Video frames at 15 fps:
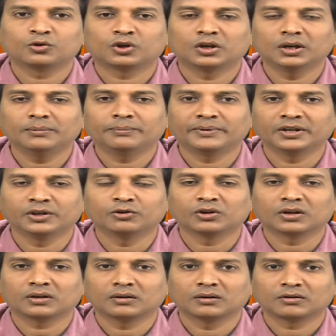keep in
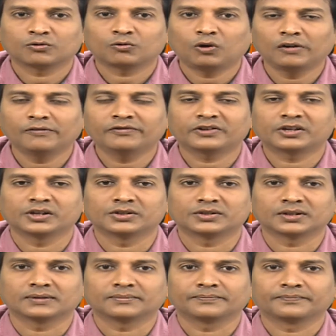your
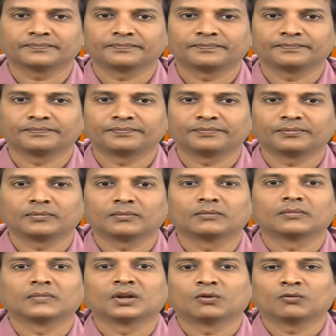qualification,
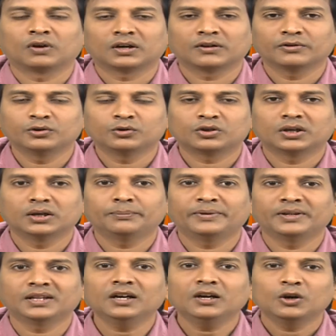whatever you keep
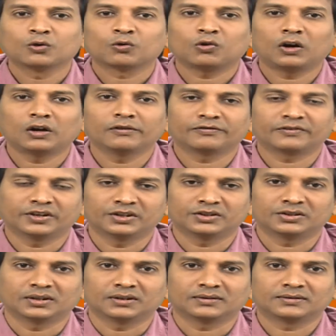in the
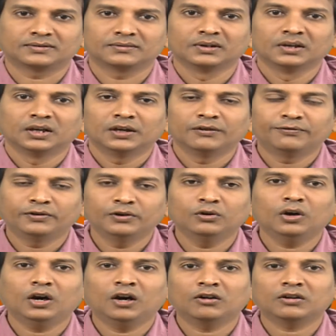qualifications. If you
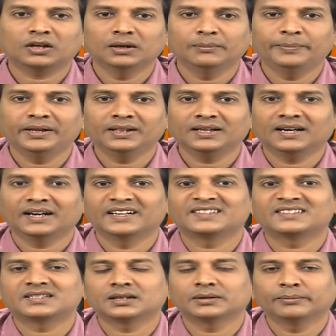are keeping the
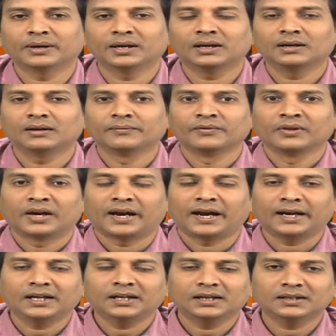HTML,
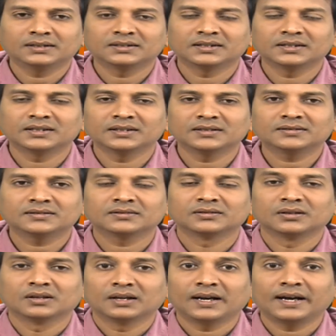AngularJS,
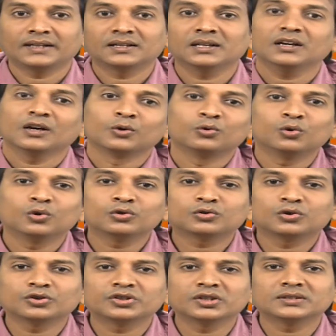like that, those
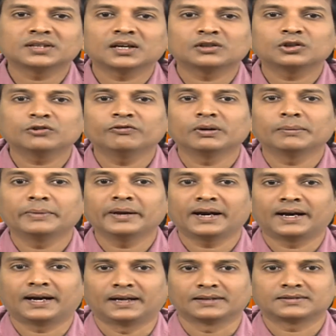questions also will be
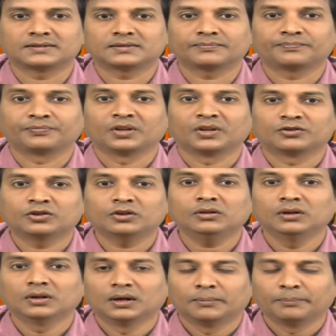asked. Sir,
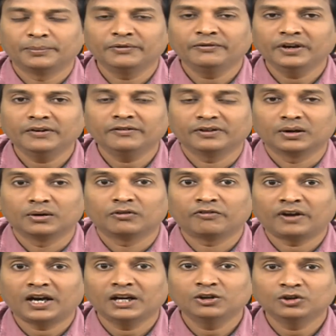beware,
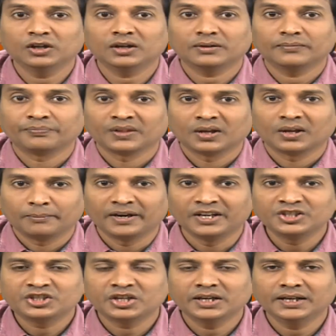while you are
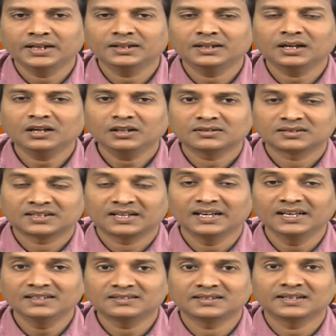mentioning the
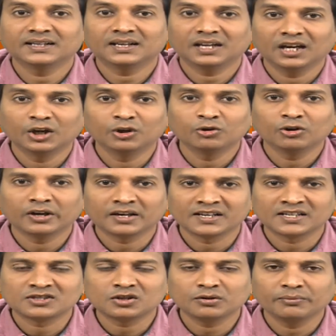skill set in your
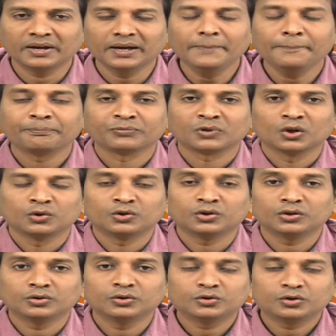resume,
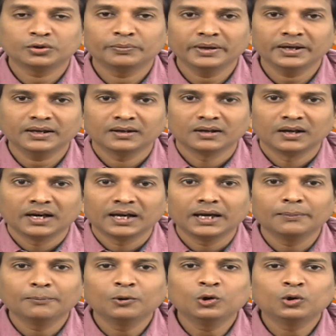you should be
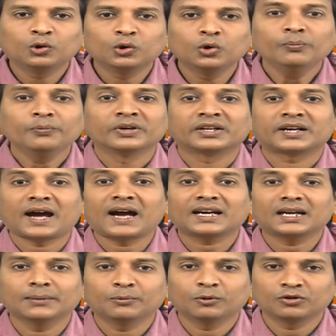able to talk
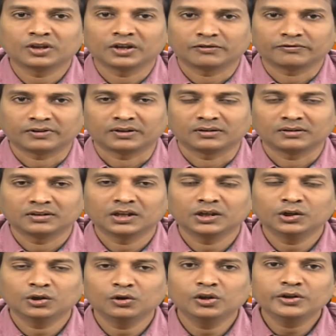about that one,
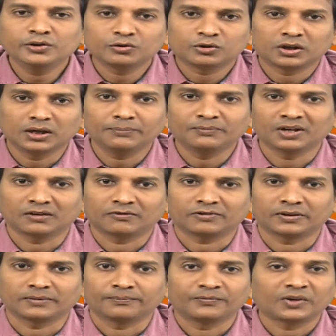then only you keep that
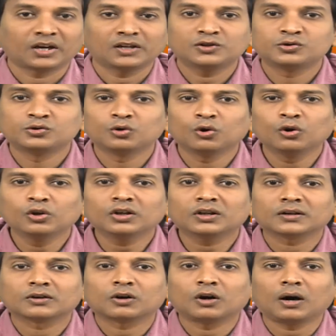one, or else don't
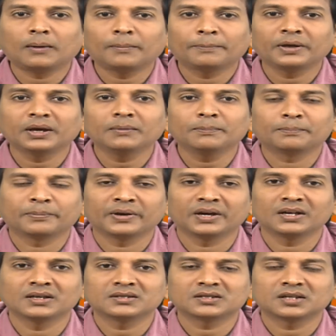copy
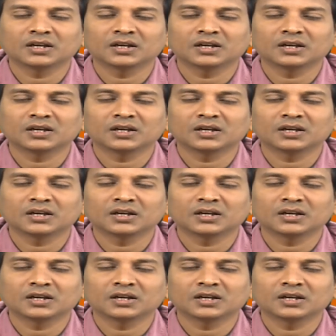paste